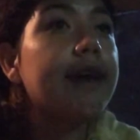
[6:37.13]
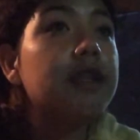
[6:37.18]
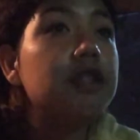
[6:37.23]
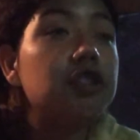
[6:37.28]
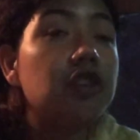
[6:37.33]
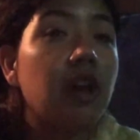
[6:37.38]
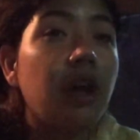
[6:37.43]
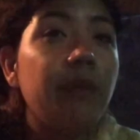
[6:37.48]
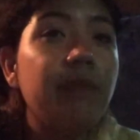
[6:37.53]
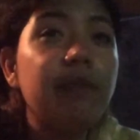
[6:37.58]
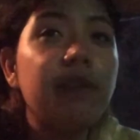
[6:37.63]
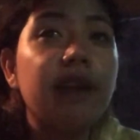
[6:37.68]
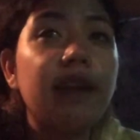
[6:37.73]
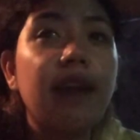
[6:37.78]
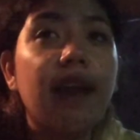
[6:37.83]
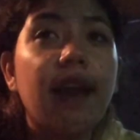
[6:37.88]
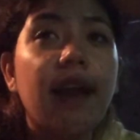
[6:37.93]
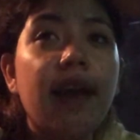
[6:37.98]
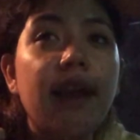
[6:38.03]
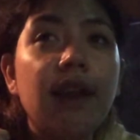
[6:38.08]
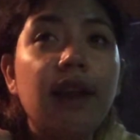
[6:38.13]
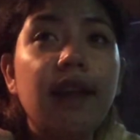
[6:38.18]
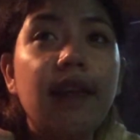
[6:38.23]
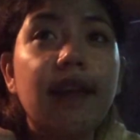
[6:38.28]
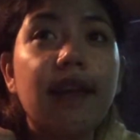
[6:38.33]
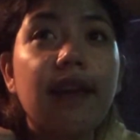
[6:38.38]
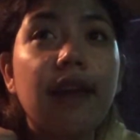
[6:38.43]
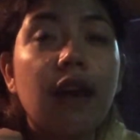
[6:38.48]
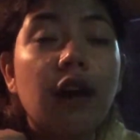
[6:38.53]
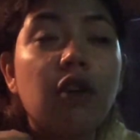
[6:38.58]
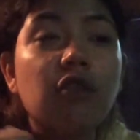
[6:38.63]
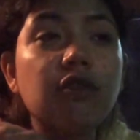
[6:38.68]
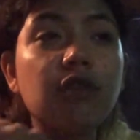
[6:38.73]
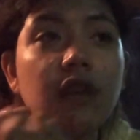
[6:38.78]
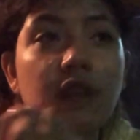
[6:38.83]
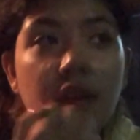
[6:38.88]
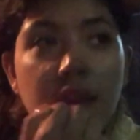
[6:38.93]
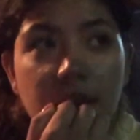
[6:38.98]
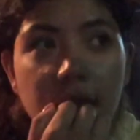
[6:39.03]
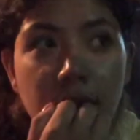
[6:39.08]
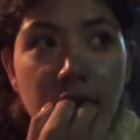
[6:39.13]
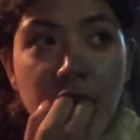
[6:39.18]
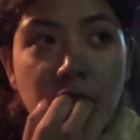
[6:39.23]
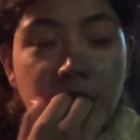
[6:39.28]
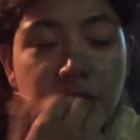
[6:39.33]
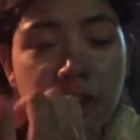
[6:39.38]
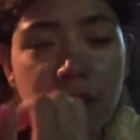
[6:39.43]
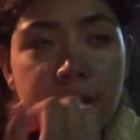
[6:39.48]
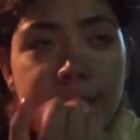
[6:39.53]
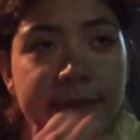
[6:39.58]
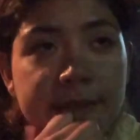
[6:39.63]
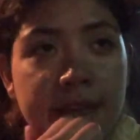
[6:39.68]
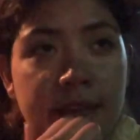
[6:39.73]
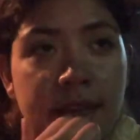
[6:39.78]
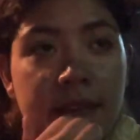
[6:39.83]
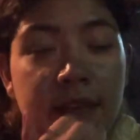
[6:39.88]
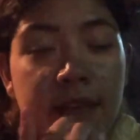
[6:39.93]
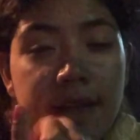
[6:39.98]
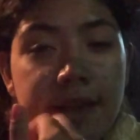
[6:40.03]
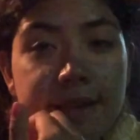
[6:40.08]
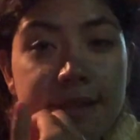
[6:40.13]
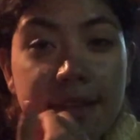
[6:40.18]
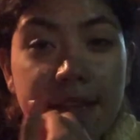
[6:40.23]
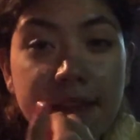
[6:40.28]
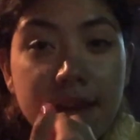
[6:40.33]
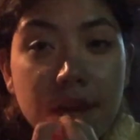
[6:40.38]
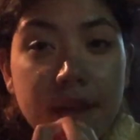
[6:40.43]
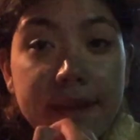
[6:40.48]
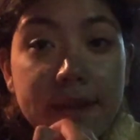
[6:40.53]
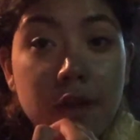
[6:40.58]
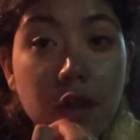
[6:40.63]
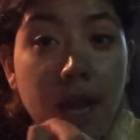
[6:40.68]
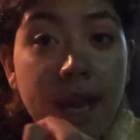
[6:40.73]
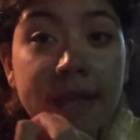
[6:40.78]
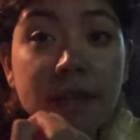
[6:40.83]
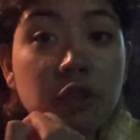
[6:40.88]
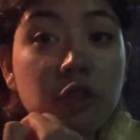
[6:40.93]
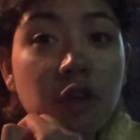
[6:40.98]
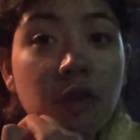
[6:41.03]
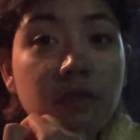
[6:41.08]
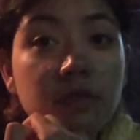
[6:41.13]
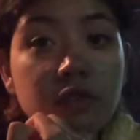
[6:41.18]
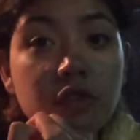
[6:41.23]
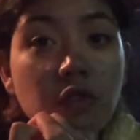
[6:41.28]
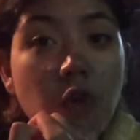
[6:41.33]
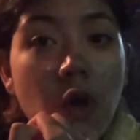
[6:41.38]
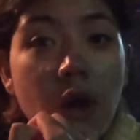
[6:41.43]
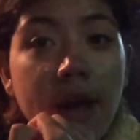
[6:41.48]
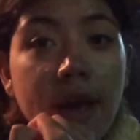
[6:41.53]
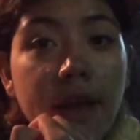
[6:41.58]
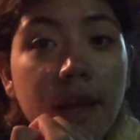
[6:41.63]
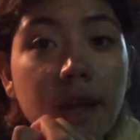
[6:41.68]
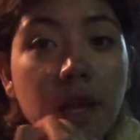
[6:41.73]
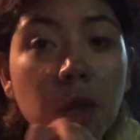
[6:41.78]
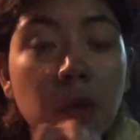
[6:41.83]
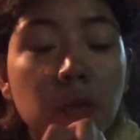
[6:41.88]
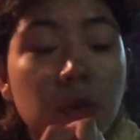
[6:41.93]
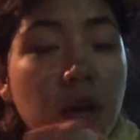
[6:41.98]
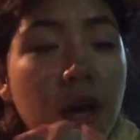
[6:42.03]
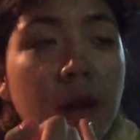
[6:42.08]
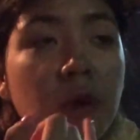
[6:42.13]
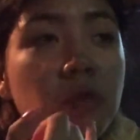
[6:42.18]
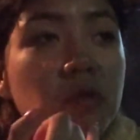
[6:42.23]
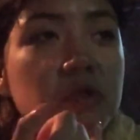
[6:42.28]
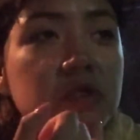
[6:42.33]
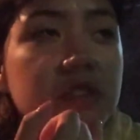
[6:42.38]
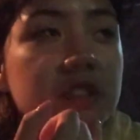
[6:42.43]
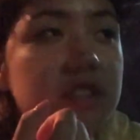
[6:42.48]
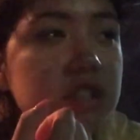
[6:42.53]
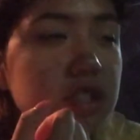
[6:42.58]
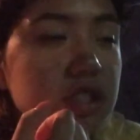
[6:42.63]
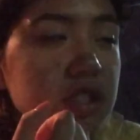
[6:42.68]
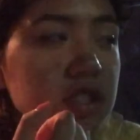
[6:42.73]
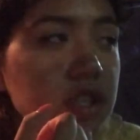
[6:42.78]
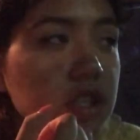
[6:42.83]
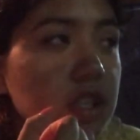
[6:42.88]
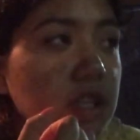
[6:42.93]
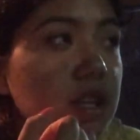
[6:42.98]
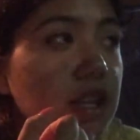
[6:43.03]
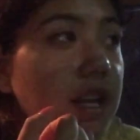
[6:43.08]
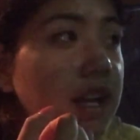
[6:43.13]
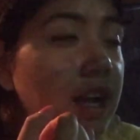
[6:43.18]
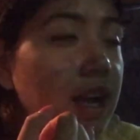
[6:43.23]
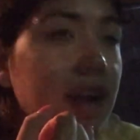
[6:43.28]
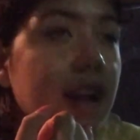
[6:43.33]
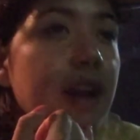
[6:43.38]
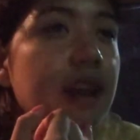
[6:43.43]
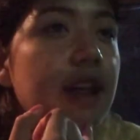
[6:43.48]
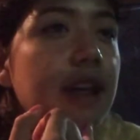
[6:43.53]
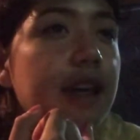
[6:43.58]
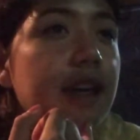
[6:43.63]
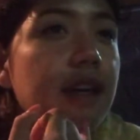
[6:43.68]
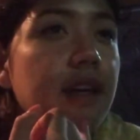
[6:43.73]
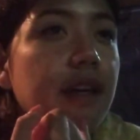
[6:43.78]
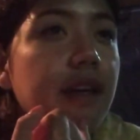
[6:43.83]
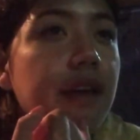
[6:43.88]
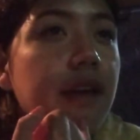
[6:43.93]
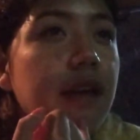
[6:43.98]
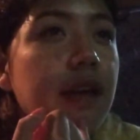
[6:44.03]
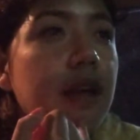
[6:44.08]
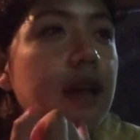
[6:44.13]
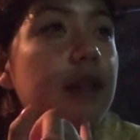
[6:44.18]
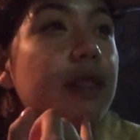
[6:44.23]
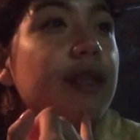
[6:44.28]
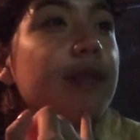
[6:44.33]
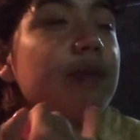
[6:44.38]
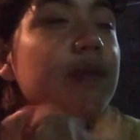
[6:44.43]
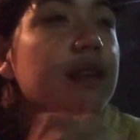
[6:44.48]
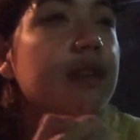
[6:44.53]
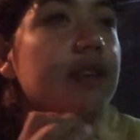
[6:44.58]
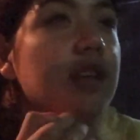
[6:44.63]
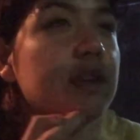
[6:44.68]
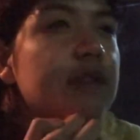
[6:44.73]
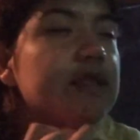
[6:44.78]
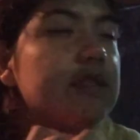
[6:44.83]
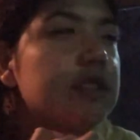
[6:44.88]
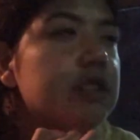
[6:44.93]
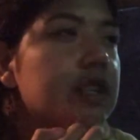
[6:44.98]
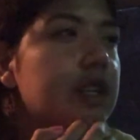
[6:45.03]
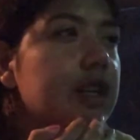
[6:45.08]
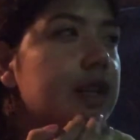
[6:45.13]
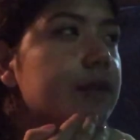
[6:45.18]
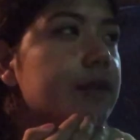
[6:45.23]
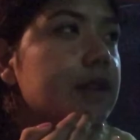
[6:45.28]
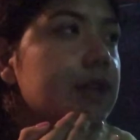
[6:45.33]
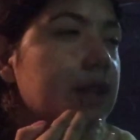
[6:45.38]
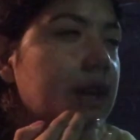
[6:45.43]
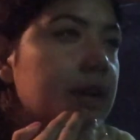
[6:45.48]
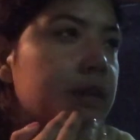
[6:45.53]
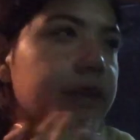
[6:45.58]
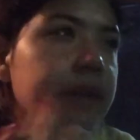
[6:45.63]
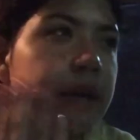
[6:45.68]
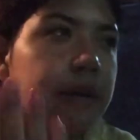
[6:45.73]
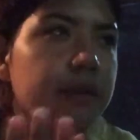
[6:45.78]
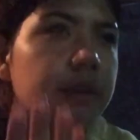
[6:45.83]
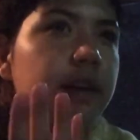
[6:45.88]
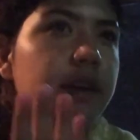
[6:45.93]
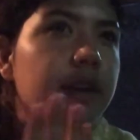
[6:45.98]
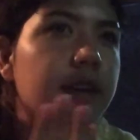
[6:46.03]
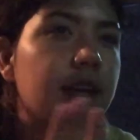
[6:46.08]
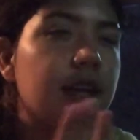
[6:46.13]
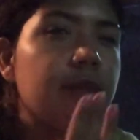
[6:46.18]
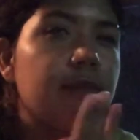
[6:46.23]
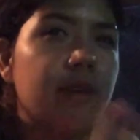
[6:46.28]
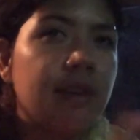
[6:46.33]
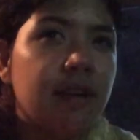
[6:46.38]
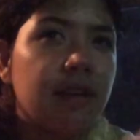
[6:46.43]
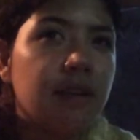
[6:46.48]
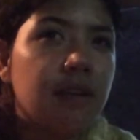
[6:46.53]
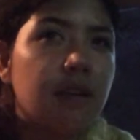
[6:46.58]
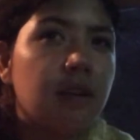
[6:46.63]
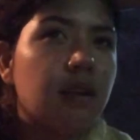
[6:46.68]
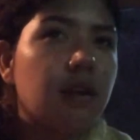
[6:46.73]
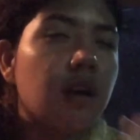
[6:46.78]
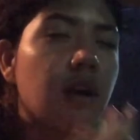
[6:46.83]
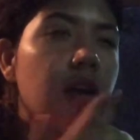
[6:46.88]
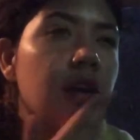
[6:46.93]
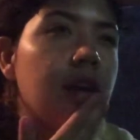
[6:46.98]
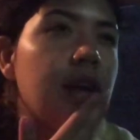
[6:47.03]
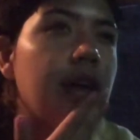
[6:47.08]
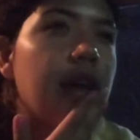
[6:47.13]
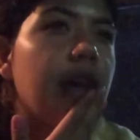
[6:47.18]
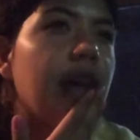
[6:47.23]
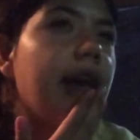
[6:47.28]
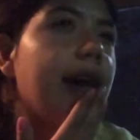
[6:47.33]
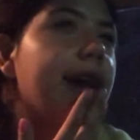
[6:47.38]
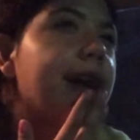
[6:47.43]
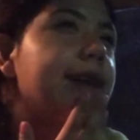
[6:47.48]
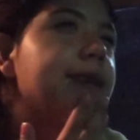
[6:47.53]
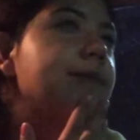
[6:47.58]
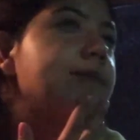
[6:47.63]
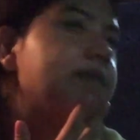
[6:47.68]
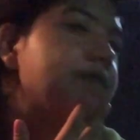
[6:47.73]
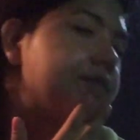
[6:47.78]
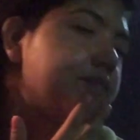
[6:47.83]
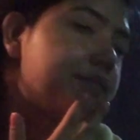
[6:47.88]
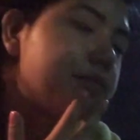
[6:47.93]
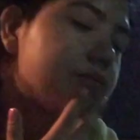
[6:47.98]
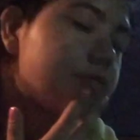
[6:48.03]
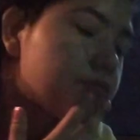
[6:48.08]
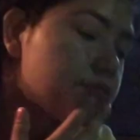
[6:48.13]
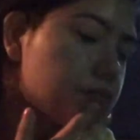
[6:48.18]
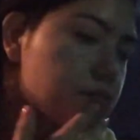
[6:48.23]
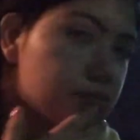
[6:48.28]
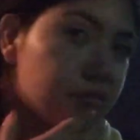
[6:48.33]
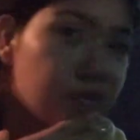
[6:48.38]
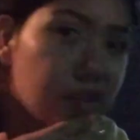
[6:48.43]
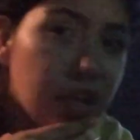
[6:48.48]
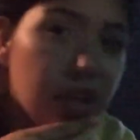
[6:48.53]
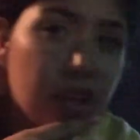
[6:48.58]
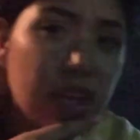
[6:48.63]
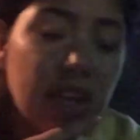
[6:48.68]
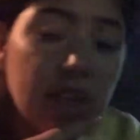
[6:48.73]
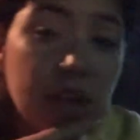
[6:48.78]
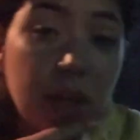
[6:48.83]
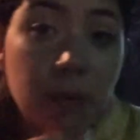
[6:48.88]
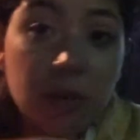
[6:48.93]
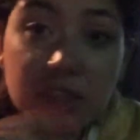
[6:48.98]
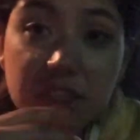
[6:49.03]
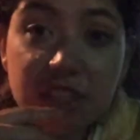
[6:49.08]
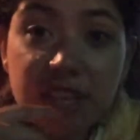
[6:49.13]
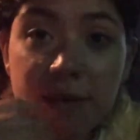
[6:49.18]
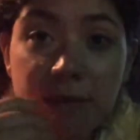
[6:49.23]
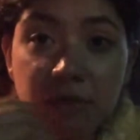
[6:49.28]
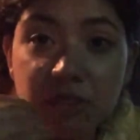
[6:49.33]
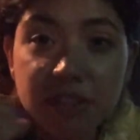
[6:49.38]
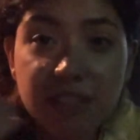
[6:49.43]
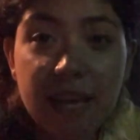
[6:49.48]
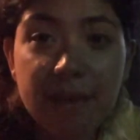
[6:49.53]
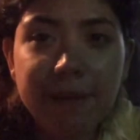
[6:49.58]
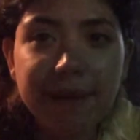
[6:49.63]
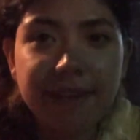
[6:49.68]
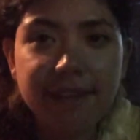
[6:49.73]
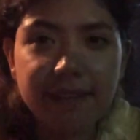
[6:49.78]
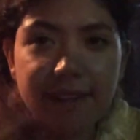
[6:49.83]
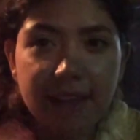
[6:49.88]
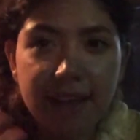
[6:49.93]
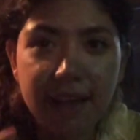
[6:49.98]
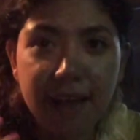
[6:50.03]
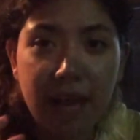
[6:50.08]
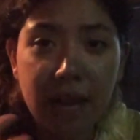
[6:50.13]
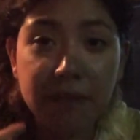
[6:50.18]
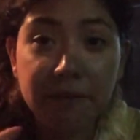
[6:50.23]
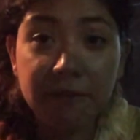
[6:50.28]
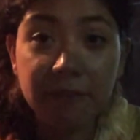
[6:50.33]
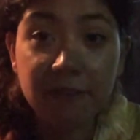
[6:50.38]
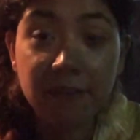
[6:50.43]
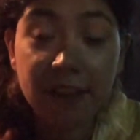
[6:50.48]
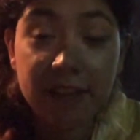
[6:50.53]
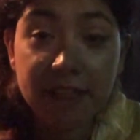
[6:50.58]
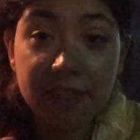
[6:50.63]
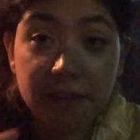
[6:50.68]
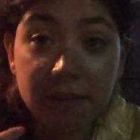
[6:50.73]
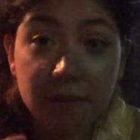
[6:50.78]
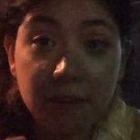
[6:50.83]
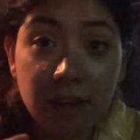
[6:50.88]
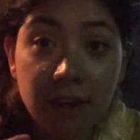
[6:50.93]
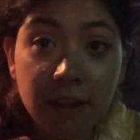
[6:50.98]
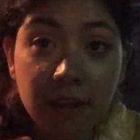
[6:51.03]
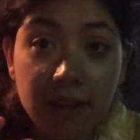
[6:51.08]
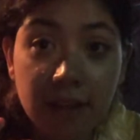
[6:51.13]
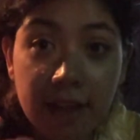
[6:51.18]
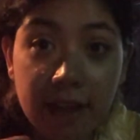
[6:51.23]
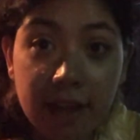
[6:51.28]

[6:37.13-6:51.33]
I jumped and I kind of like yelled or screamed. Like I jumped so high. Like I almost touched the ceiling. And like the police officer, I was talking to him and another girl. And he was like, what just happened? What just happened? Because like I freaked the fuck.